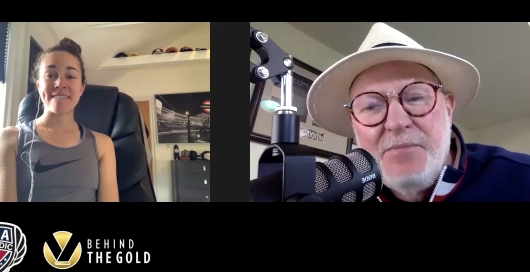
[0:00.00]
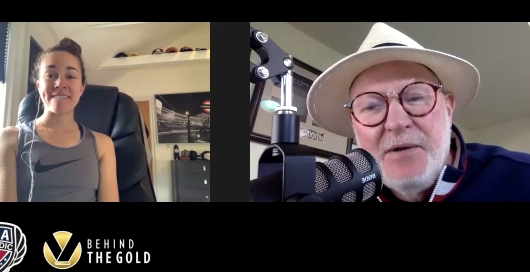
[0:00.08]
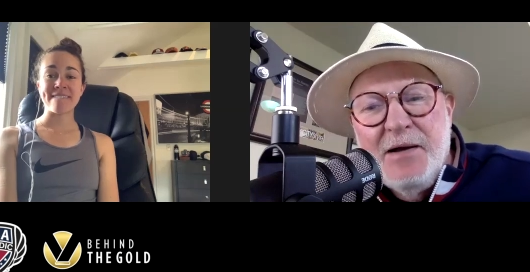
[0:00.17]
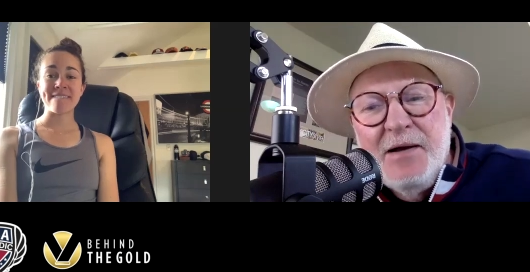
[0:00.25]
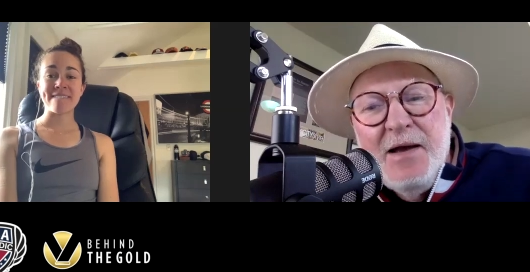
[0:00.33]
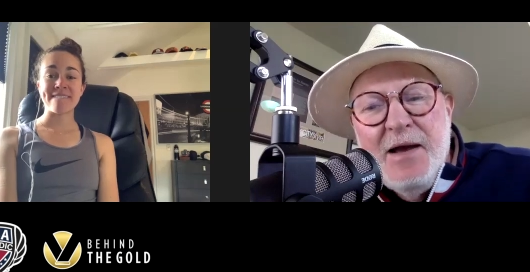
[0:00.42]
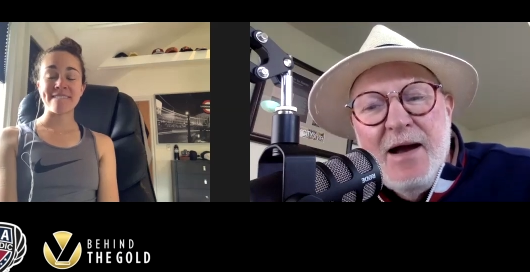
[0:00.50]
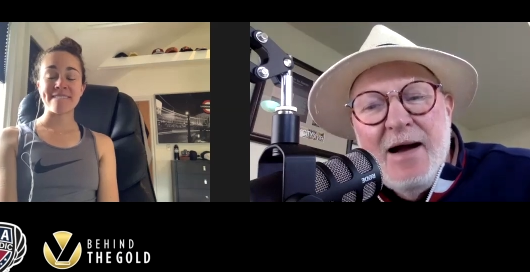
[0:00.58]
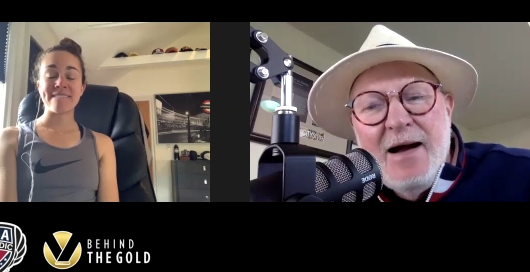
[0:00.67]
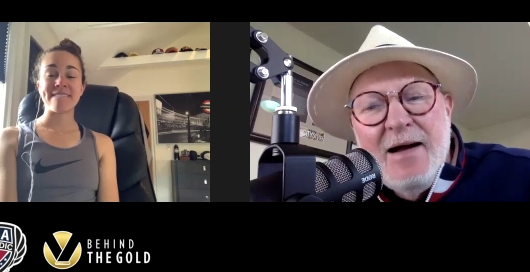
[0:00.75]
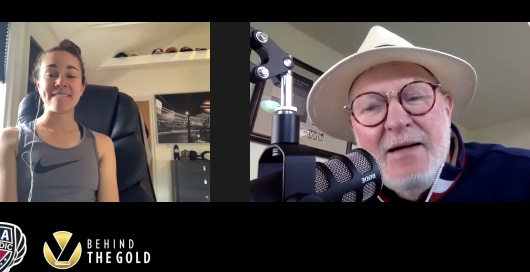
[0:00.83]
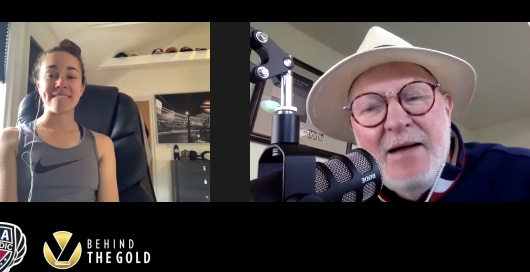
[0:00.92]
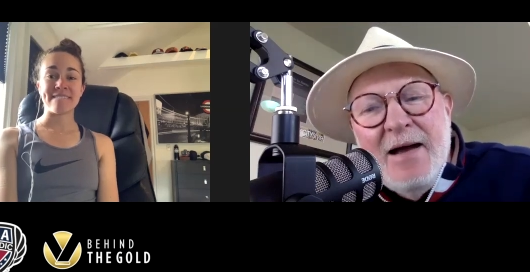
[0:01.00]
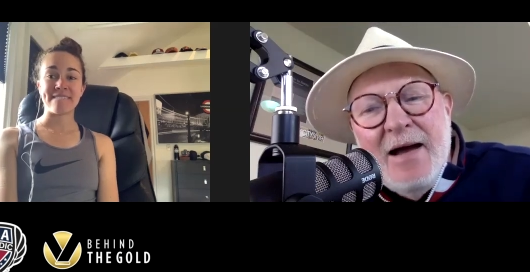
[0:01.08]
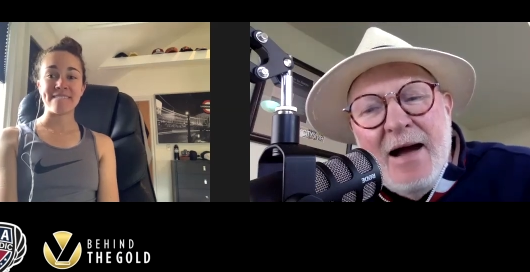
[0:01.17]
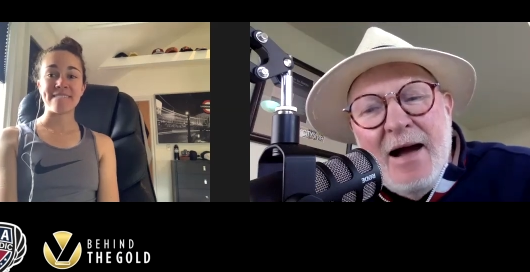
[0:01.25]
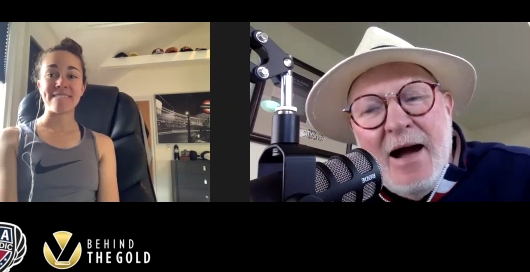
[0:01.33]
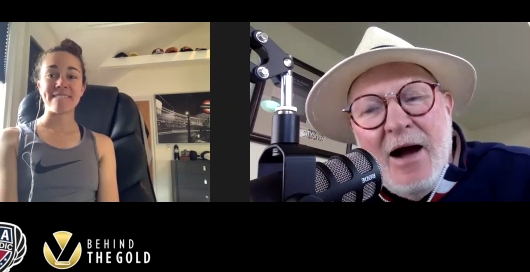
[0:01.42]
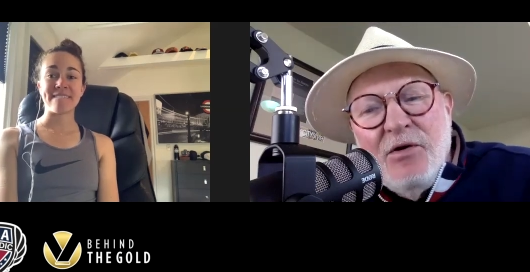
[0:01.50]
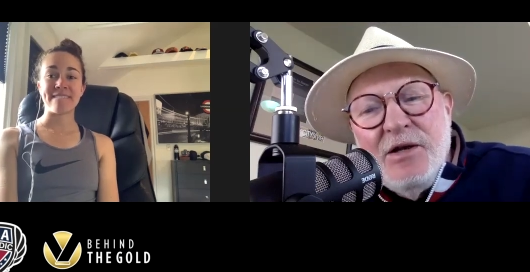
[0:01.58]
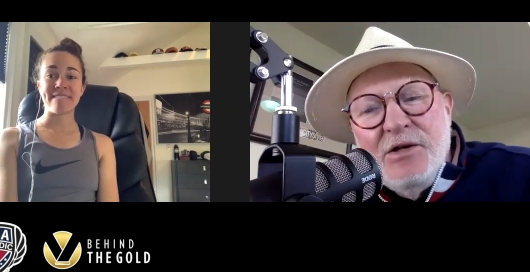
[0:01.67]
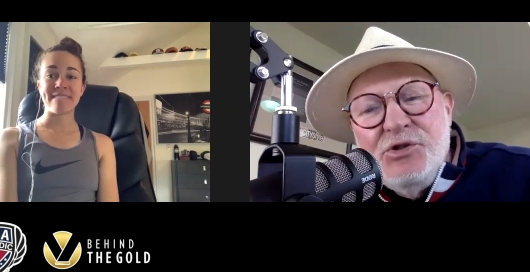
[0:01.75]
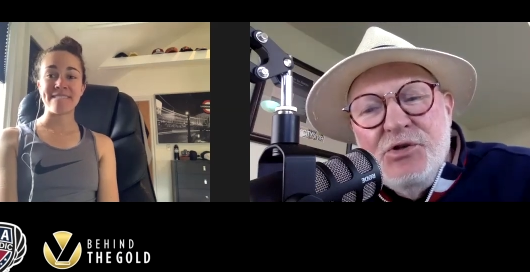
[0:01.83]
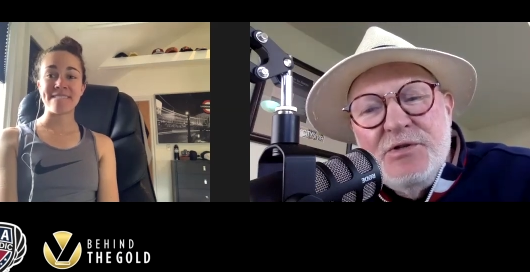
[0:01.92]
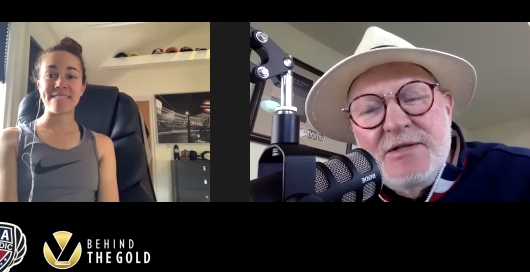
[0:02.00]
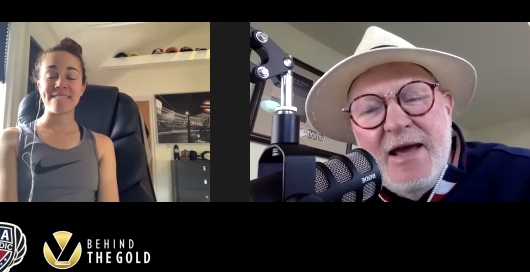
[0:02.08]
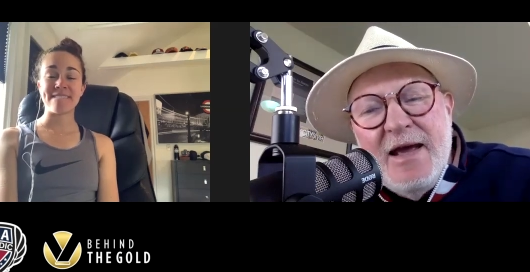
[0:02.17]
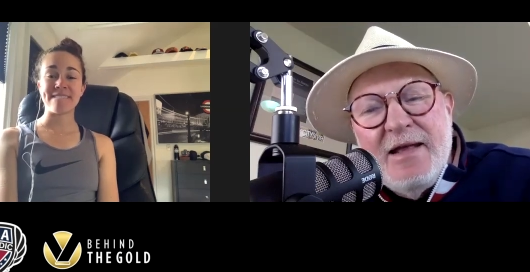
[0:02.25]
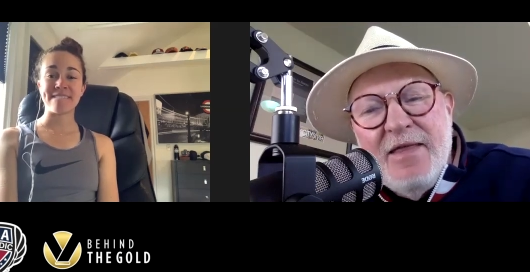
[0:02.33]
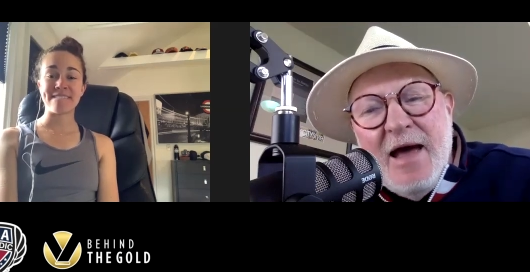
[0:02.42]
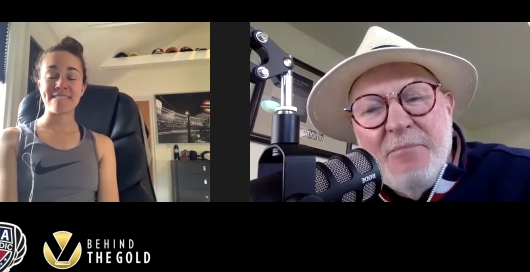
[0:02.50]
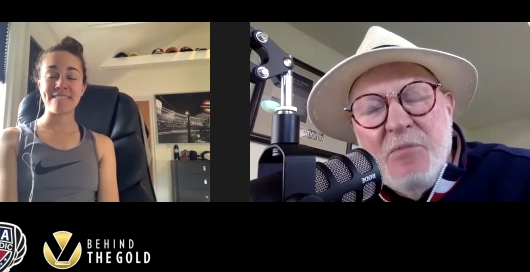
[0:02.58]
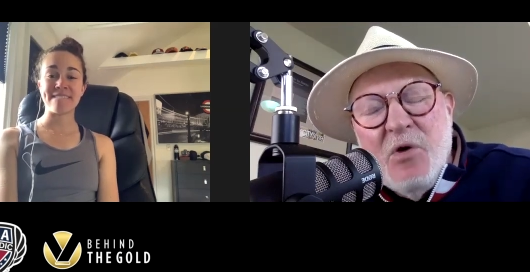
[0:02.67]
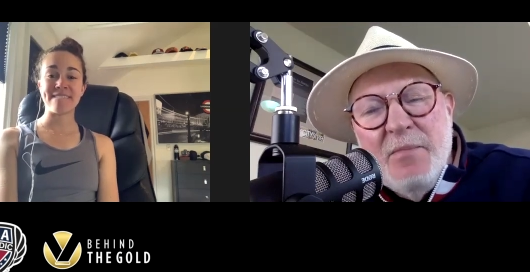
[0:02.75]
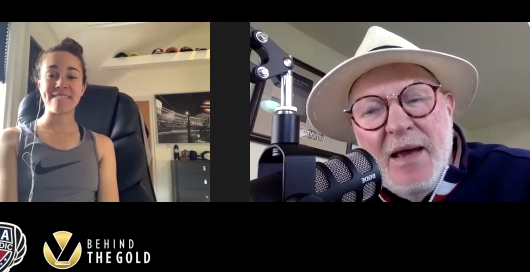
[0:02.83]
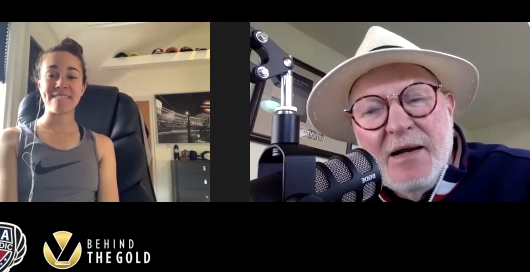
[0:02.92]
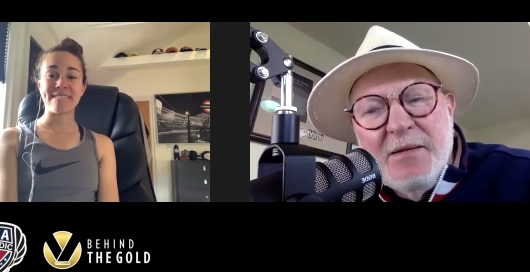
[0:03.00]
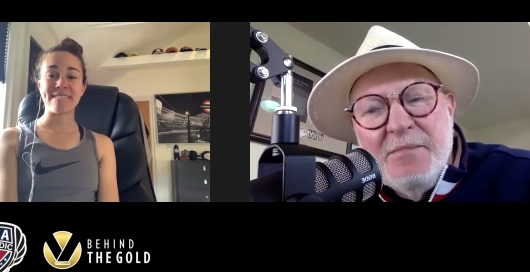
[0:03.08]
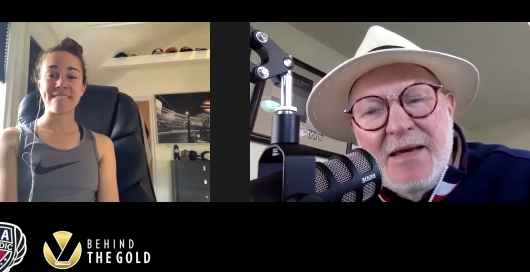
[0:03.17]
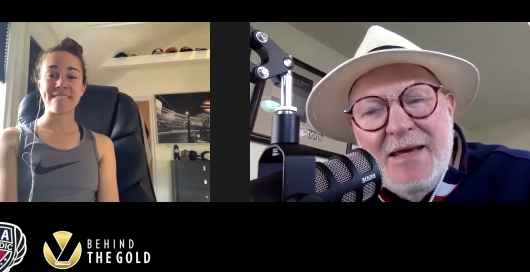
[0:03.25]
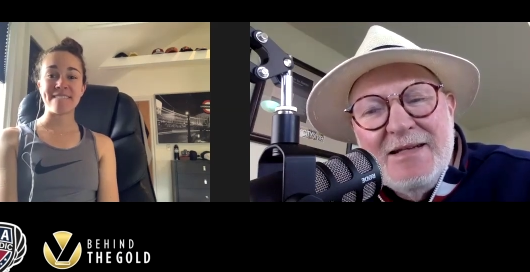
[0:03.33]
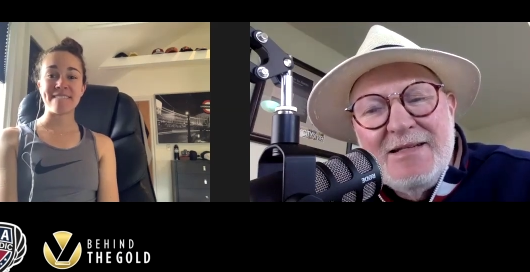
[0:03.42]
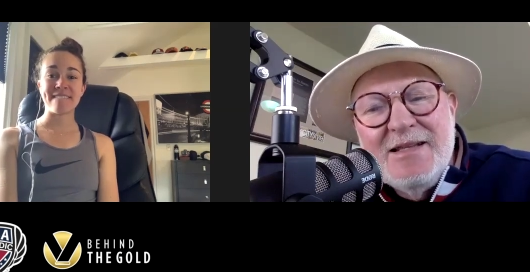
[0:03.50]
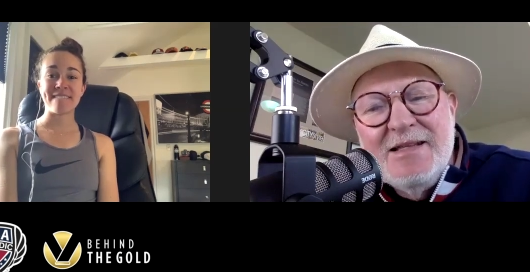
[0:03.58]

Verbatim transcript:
Speaker 1: Uh, uh, how did you take that momentum into the